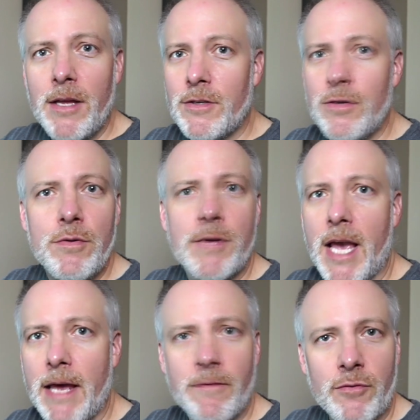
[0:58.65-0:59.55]
to
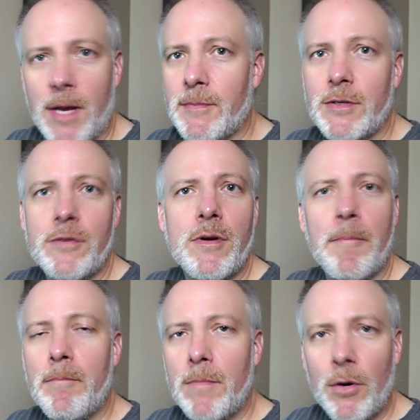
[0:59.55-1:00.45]
canvas wraps to
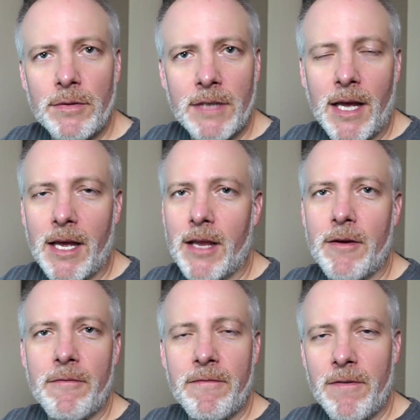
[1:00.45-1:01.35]

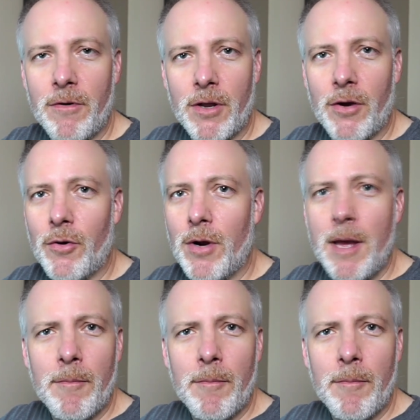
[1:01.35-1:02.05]
multi-photo